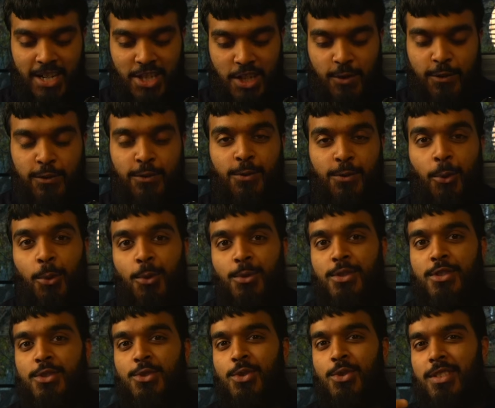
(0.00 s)

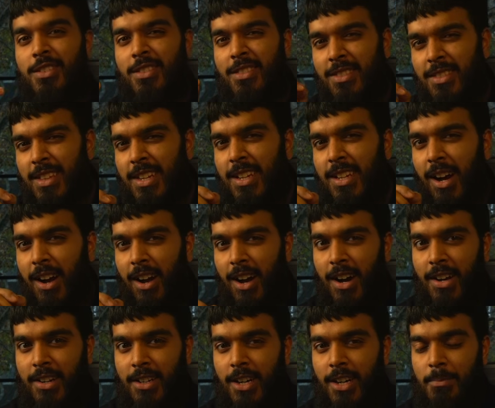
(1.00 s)
forces you to think
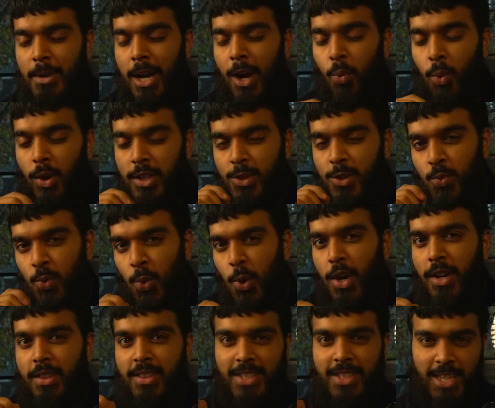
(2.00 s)
harder about what's
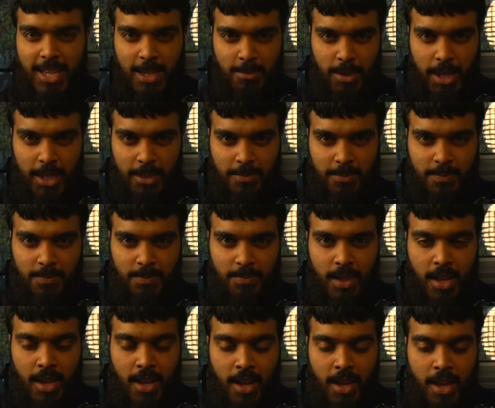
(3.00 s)
worth keeping.
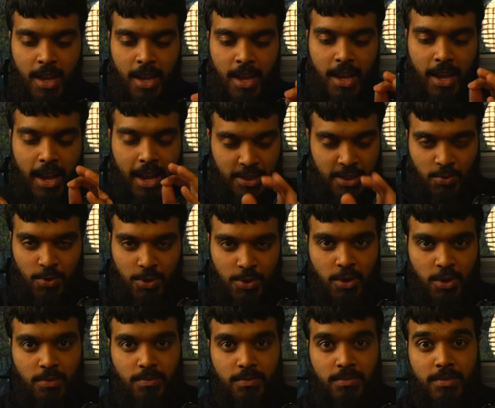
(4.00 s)
As a
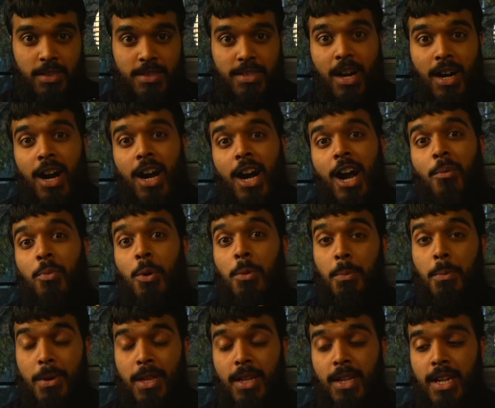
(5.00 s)
result, there's a higher
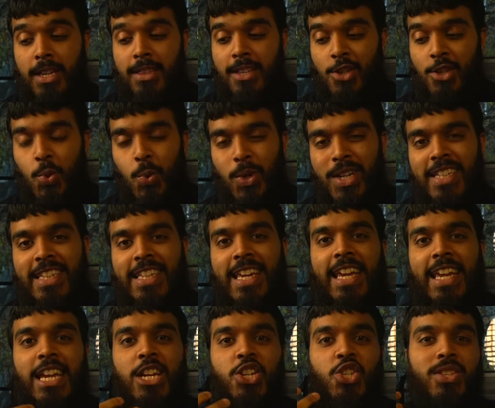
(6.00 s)
probability that you will
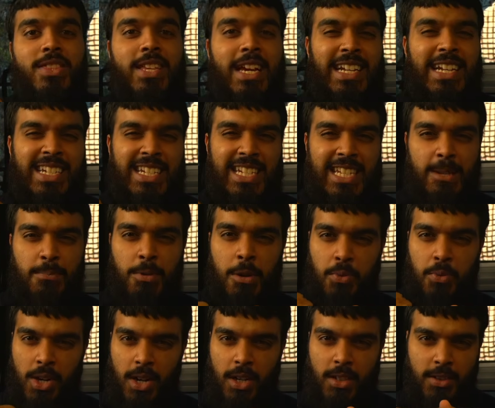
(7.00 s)
engage in that deeper
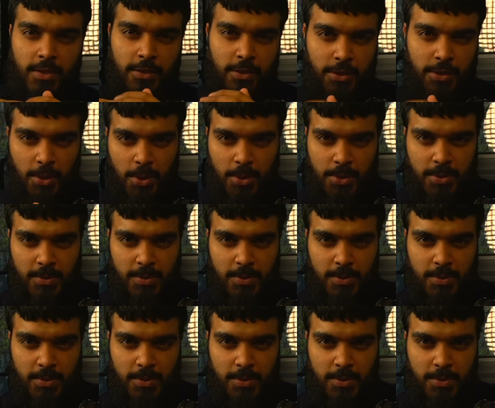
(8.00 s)
productive thought.